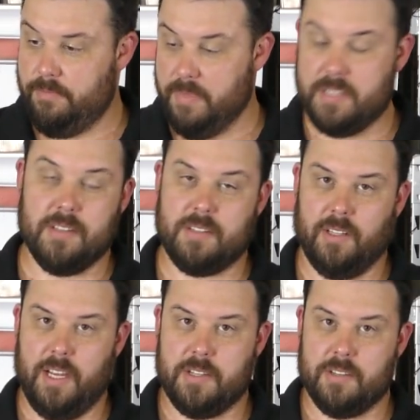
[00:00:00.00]

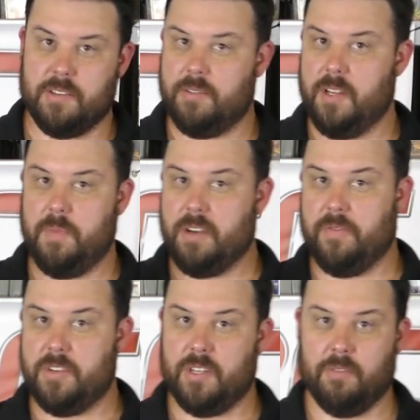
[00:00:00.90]
misinstallation, so it doesn't matter
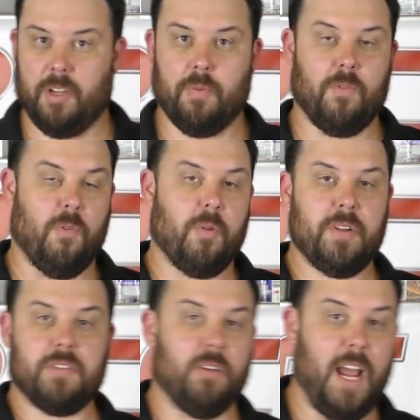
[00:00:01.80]
if it's Chevrolet
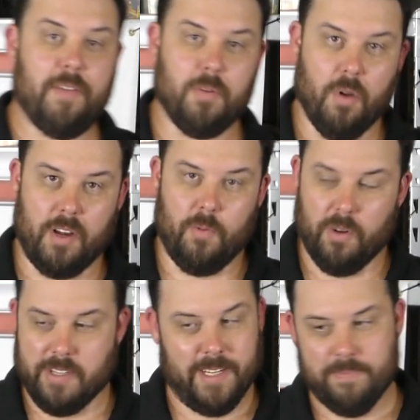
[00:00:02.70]
Performance or an aftermarket
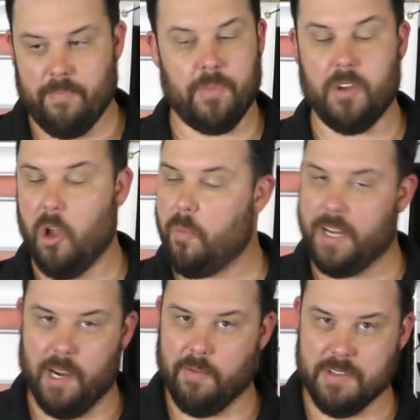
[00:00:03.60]
warranty,
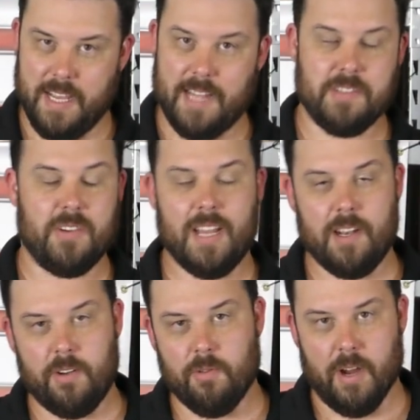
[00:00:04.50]
nobody covers that, so you got
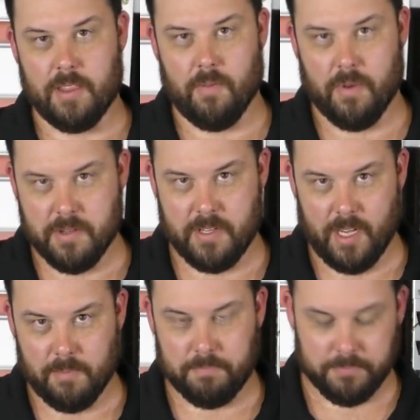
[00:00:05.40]
to do it right the first
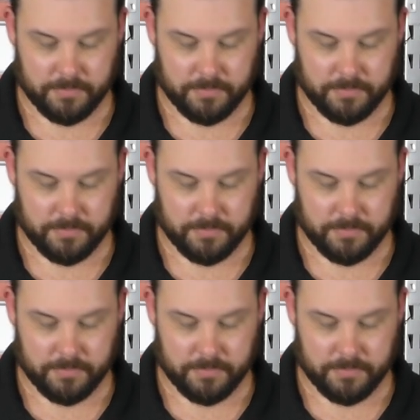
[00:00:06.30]
time.